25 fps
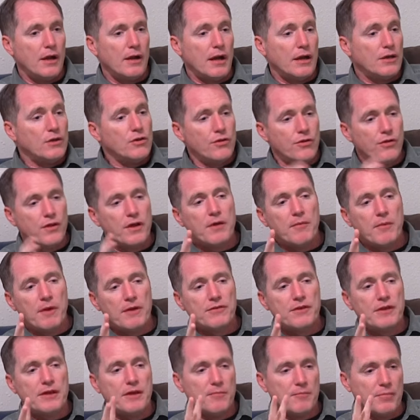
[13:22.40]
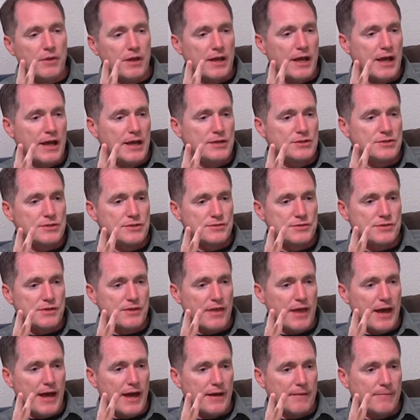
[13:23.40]
Now, you think about the implications
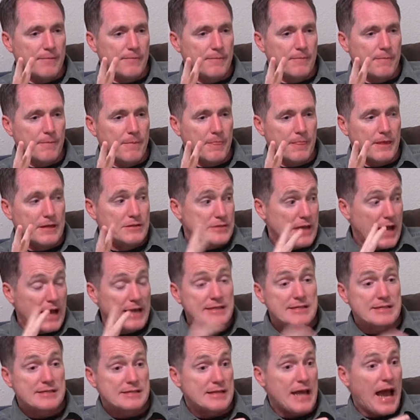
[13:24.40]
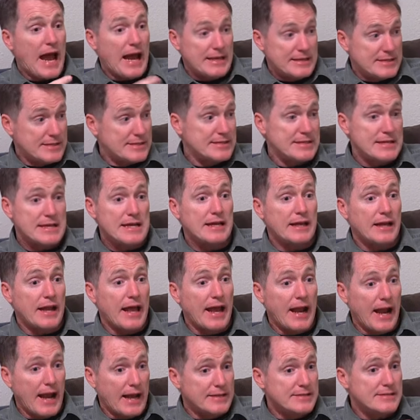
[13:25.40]
of that, because I, I see it
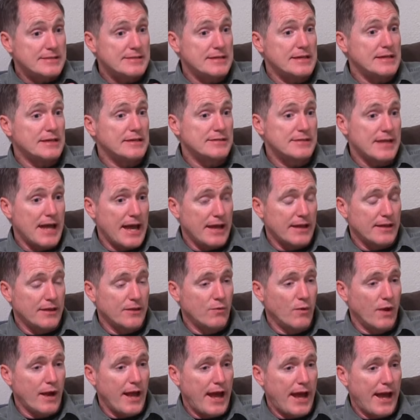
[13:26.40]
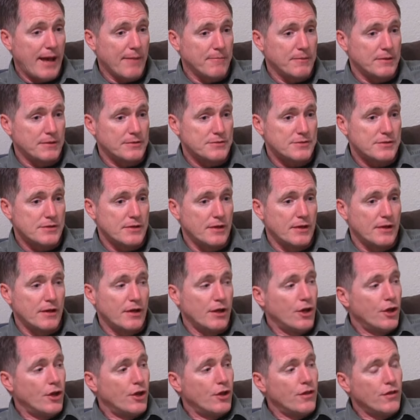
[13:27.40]
and I see exactly what happens.
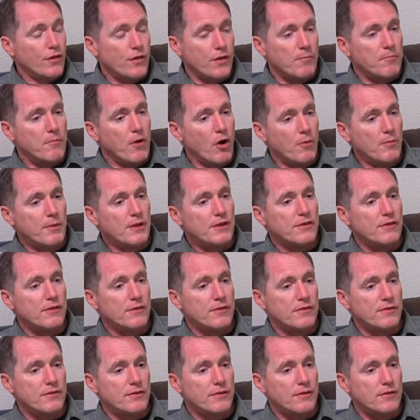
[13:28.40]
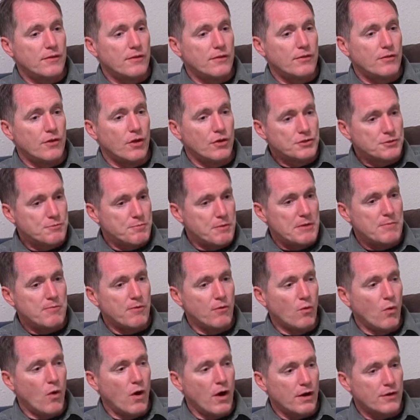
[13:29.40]
The moment those
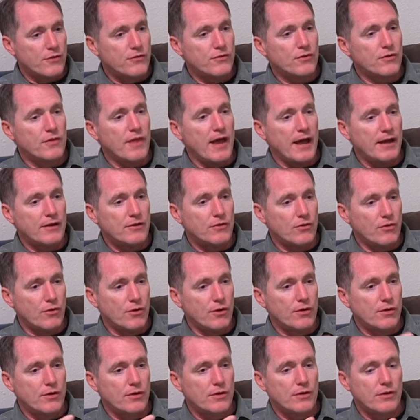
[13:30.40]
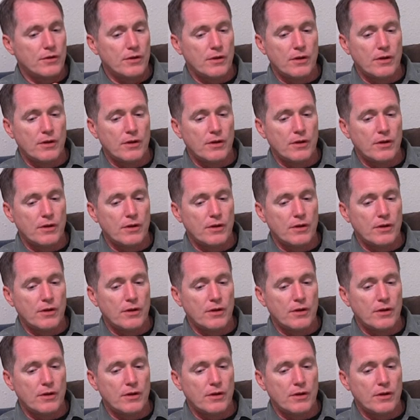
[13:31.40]
people walk through that door.